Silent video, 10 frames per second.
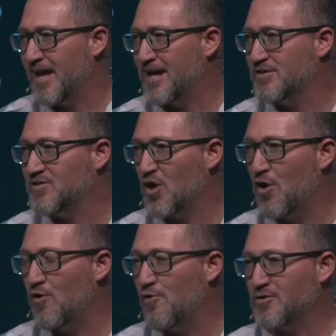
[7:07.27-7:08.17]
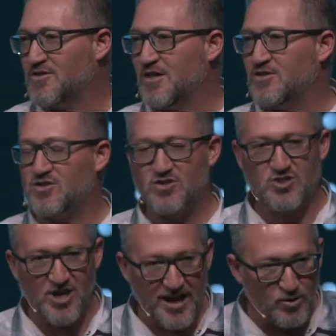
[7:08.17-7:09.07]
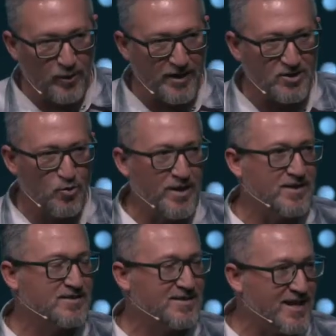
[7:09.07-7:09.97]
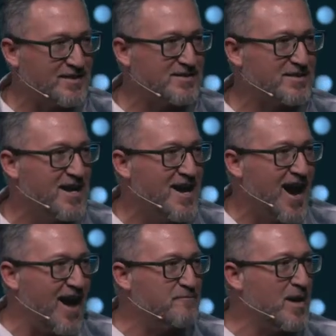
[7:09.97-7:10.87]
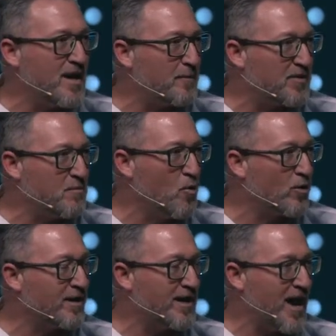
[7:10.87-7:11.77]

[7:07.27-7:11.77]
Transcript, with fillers: And so since January 26th, I've been up at the morning